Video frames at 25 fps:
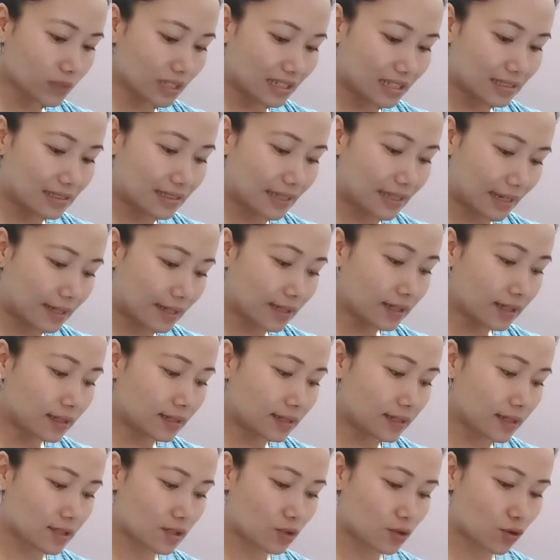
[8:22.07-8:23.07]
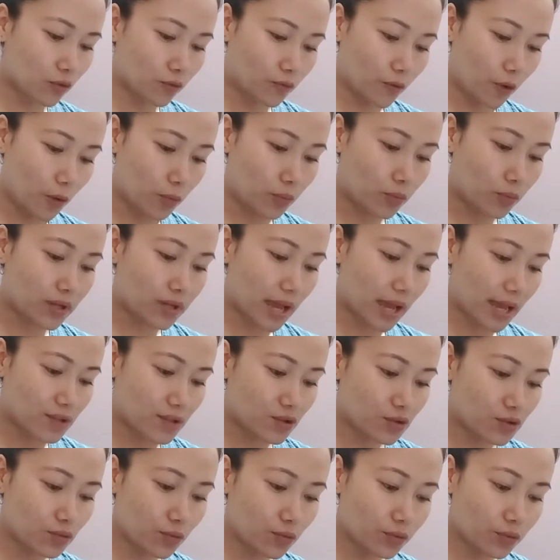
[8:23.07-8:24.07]
Then let's go forward. As
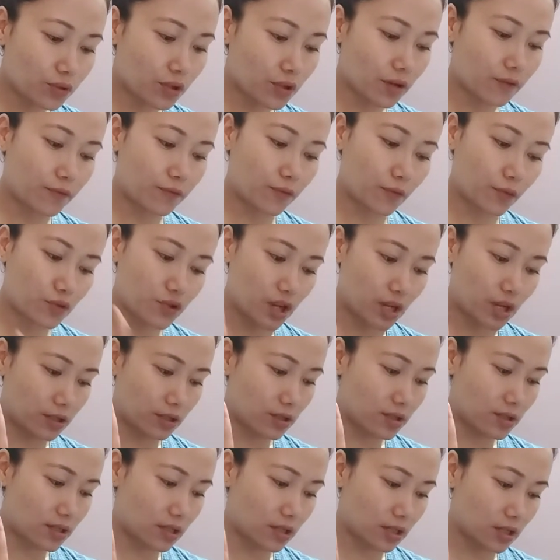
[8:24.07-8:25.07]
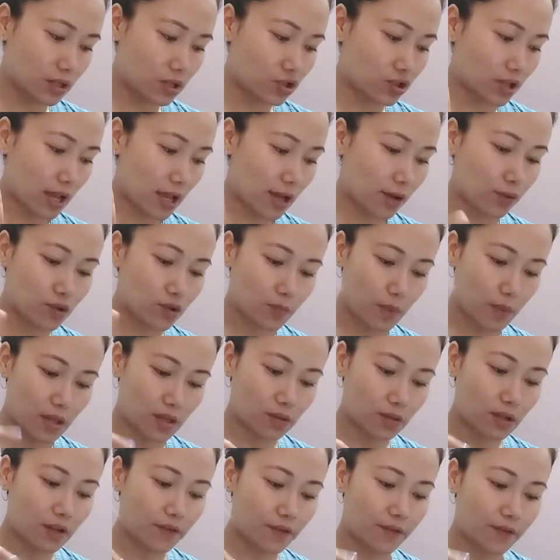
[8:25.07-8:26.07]
you know, there are 4 genders in English language:
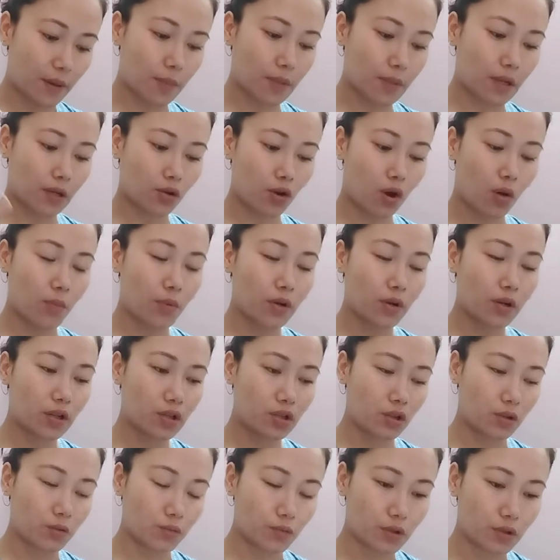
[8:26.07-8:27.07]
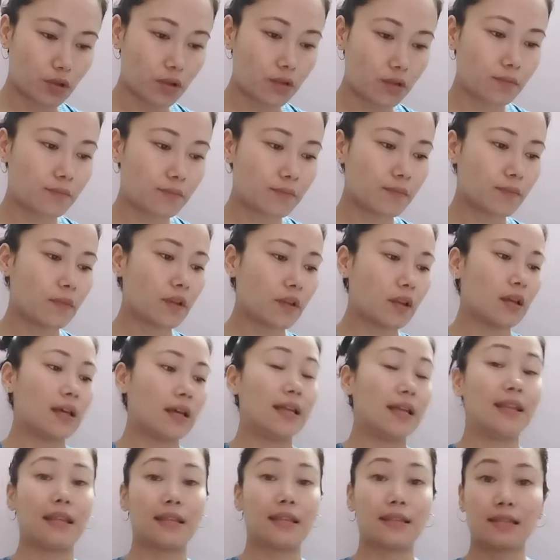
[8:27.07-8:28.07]
masculine, feminine, common and neuter.
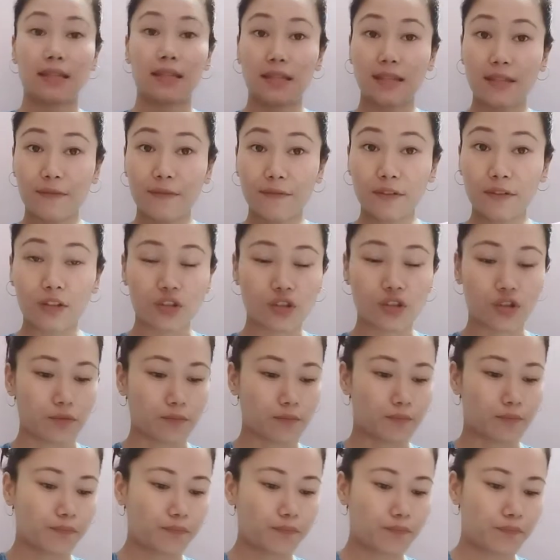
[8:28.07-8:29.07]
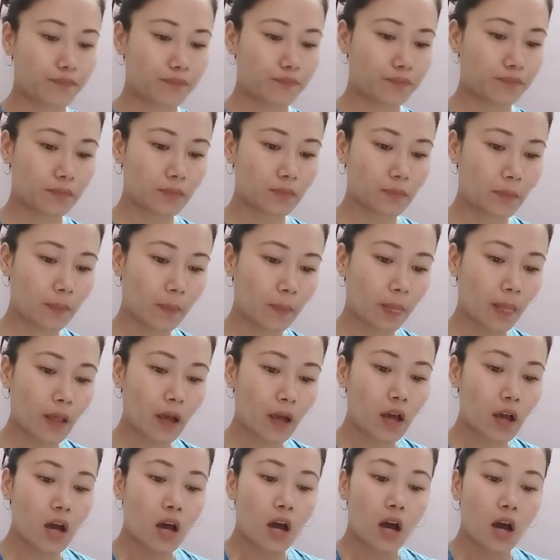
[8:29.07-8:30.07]
Let's see the definition.
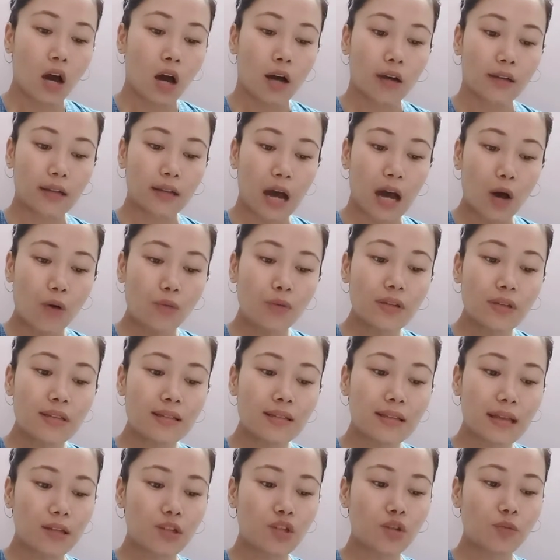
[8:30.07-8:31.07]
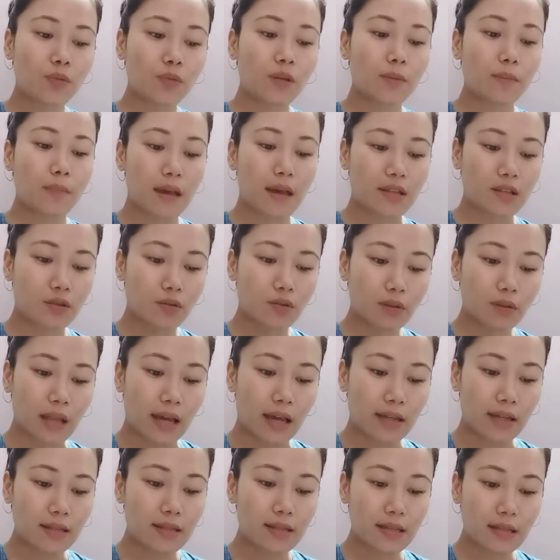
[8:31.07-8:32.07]
A noun is said to be
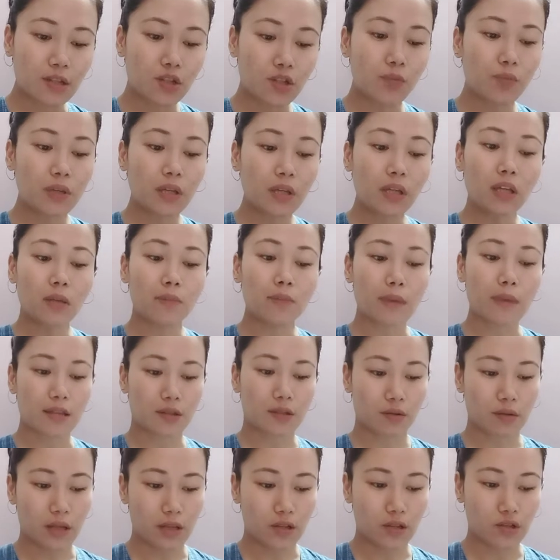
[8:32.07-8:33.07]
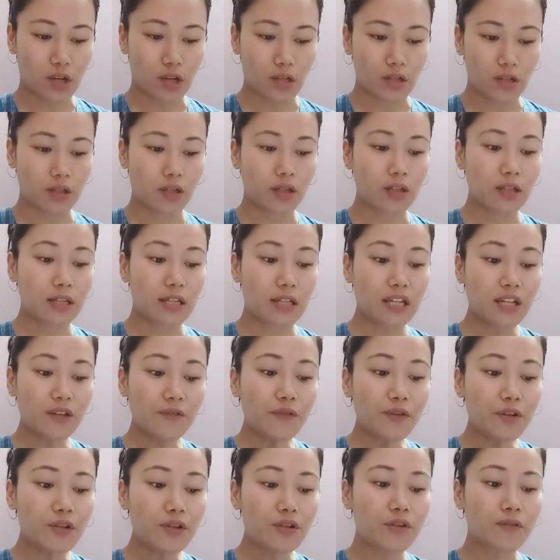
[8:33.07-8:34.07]
masculine, said to be in masculine gender
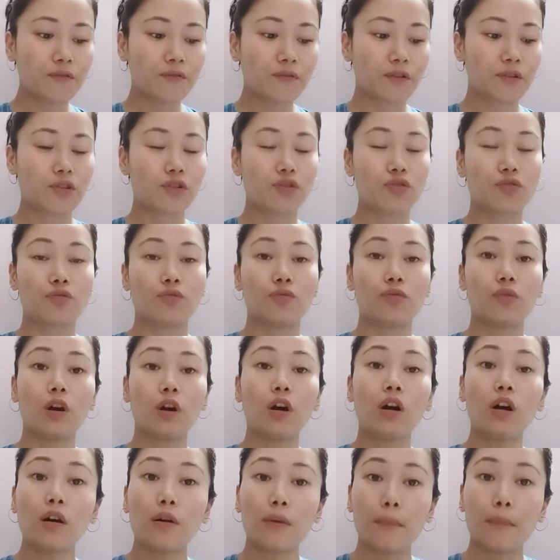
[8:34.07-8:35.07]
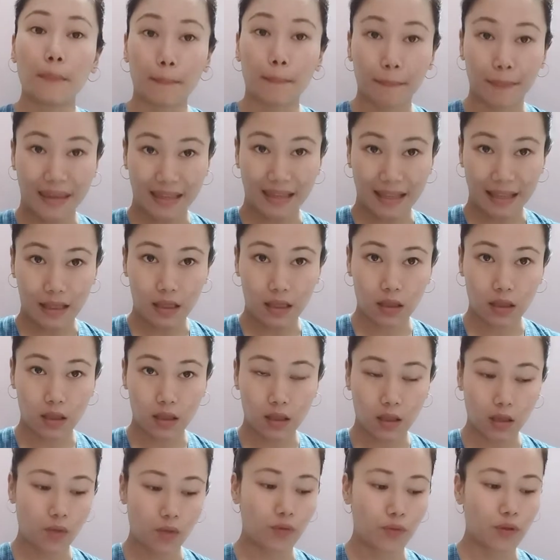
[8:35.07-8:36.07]
if it refers to a male.
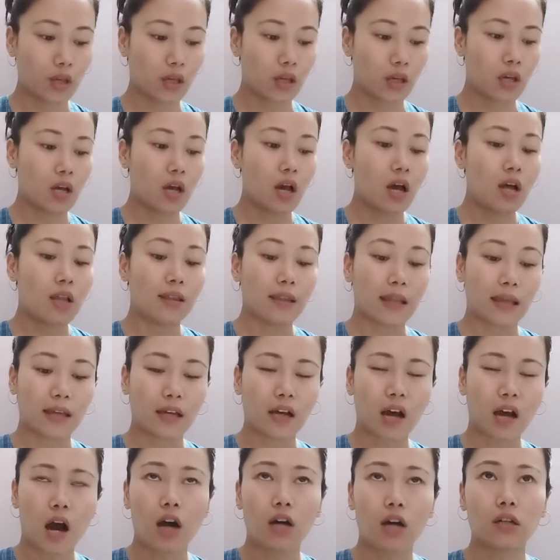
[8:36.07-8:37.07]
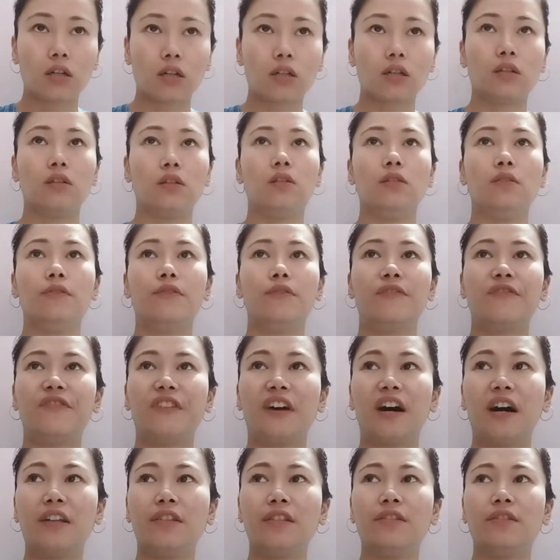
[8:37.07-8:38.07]
Okay, like uncle,
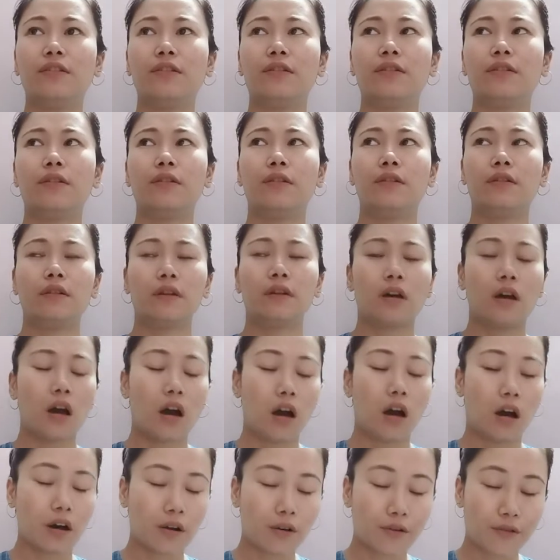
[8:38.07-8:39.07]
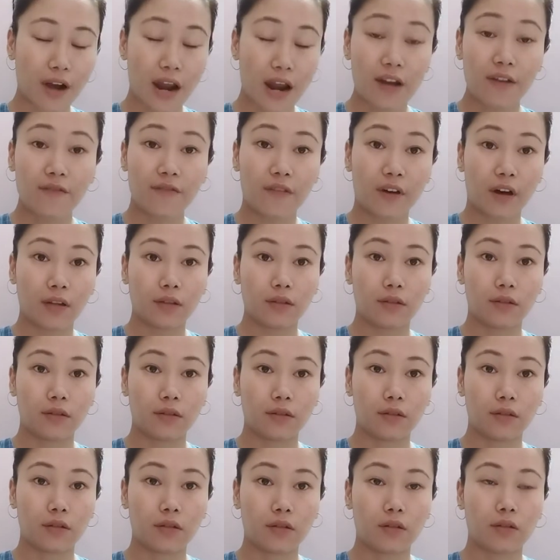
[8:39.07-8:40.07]
father,
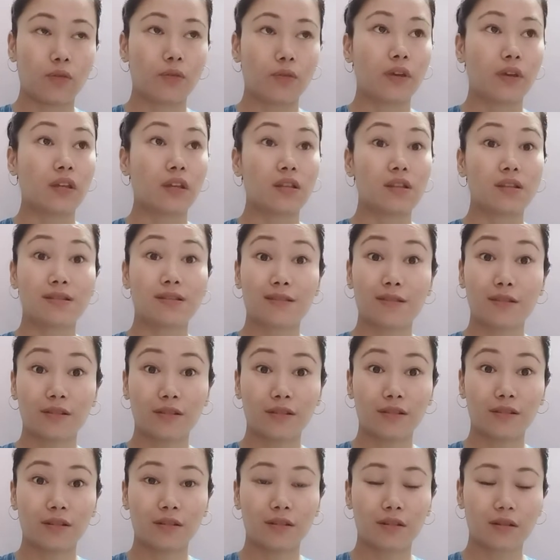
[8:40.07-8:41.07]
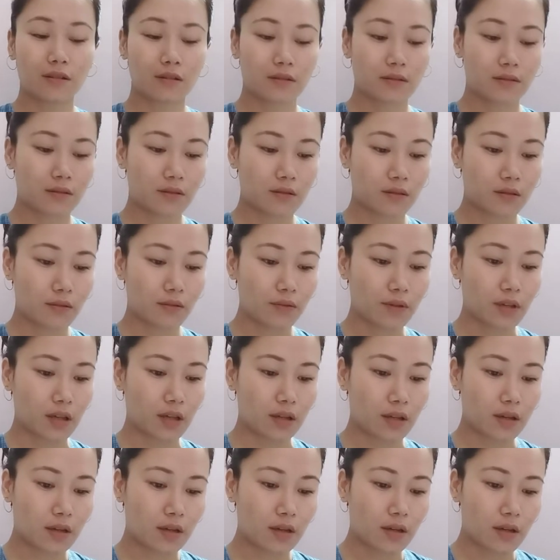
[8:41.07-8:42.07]
grandfather, okay, sir,
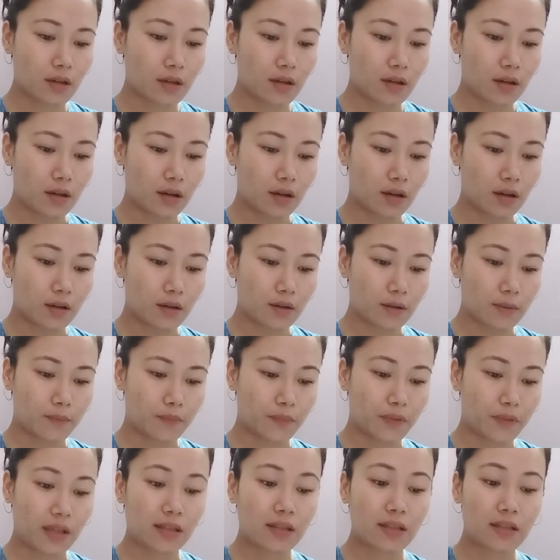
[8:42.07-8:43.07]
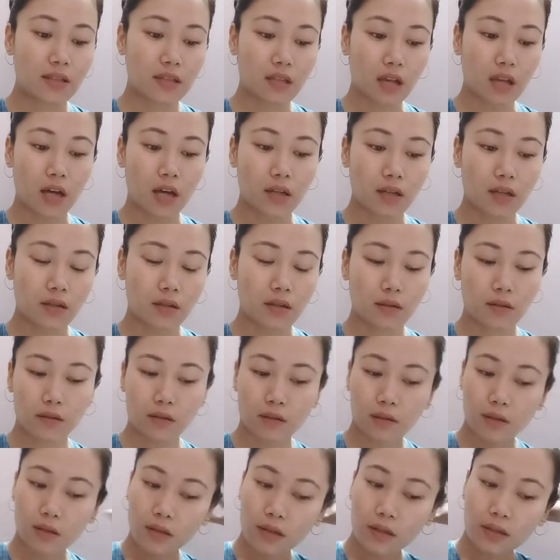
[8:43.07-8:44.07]
okay, then son.
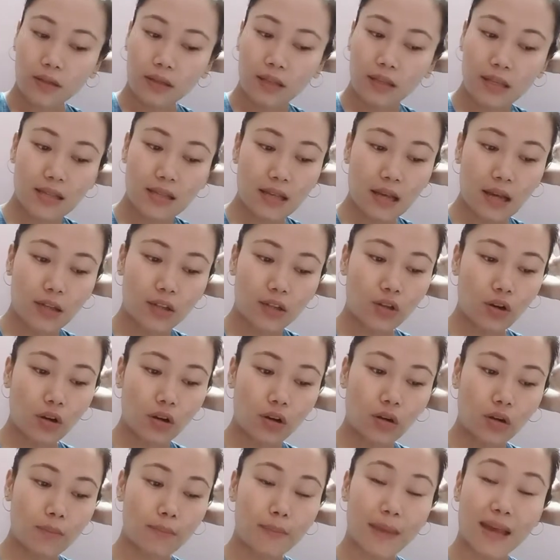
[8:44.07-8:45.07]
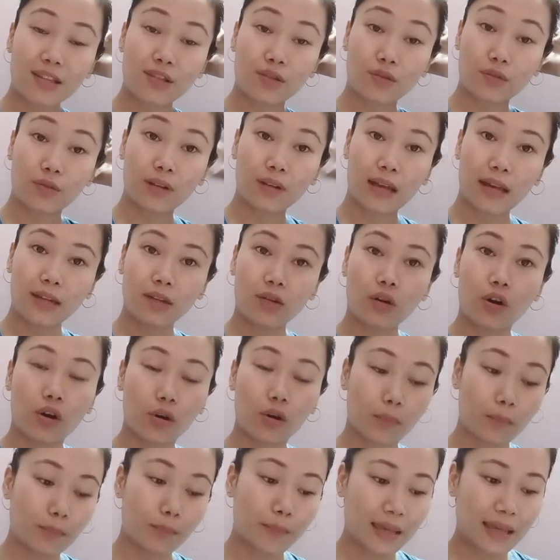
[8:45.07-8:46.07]
These are your masculine
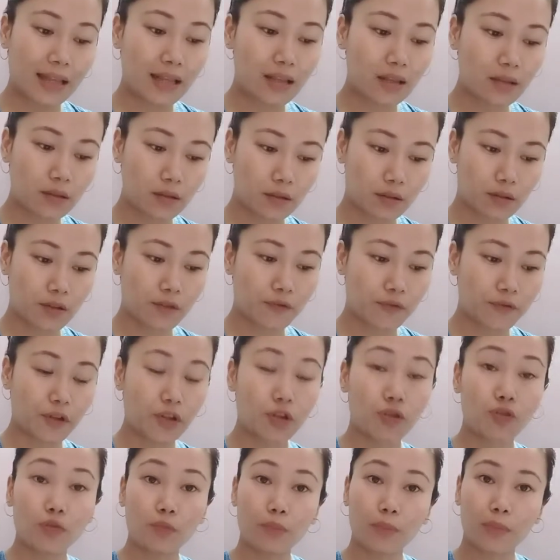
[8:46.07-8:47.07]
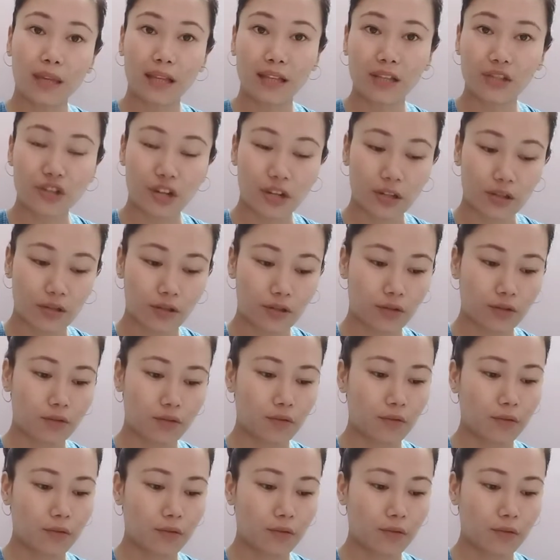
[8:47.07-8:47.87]
or male, referring to male gender.